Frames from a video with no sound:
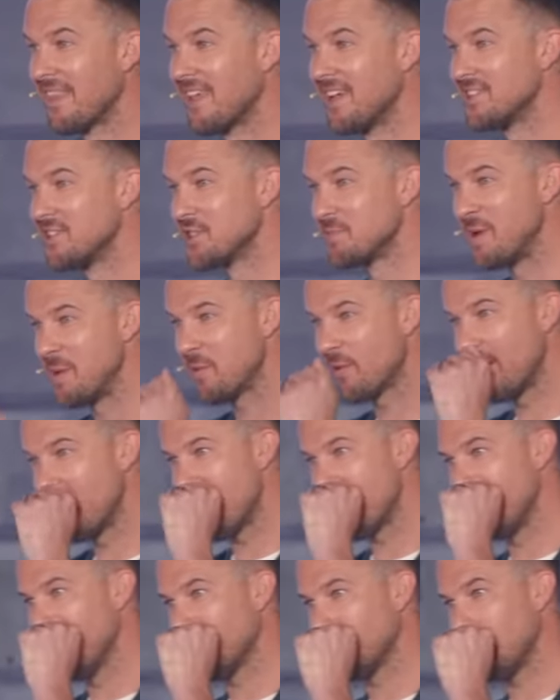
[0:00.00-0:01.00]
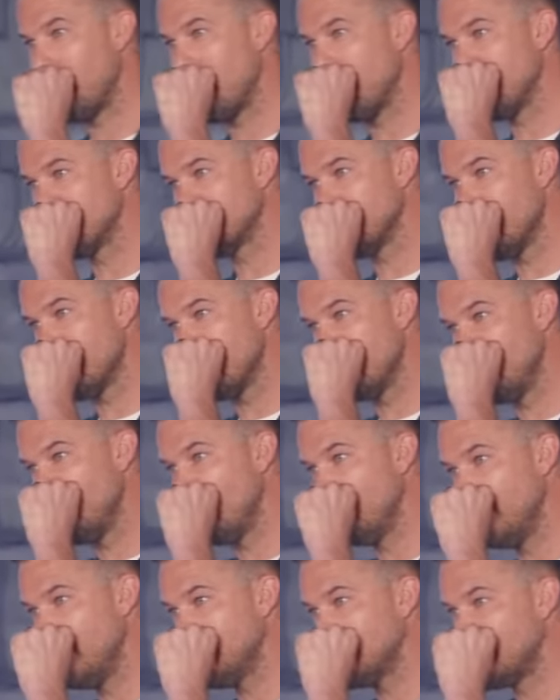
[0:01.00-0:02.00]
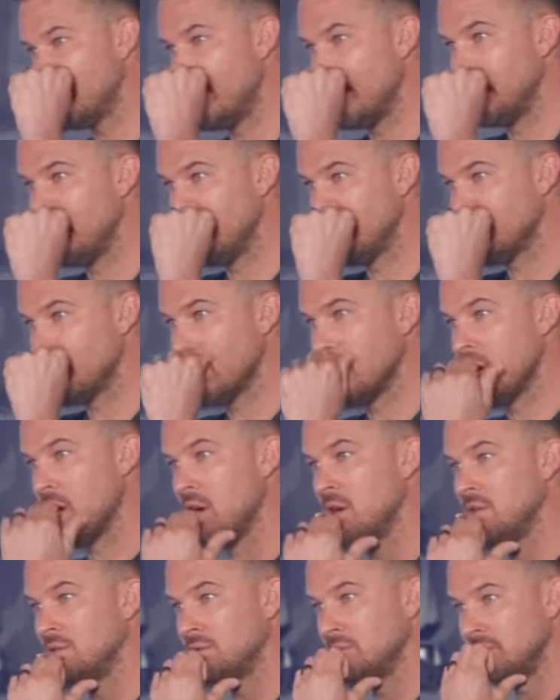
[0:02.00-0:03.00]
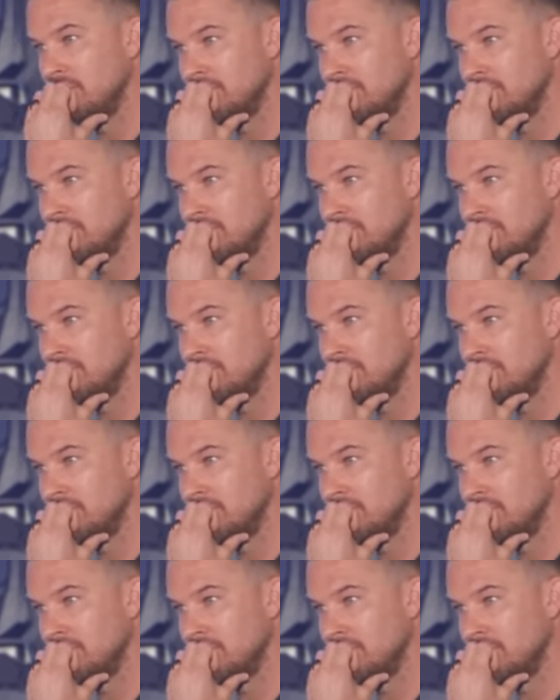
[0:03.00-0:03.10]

Because there's people right now like, I wish I'd have known this 10 years ago.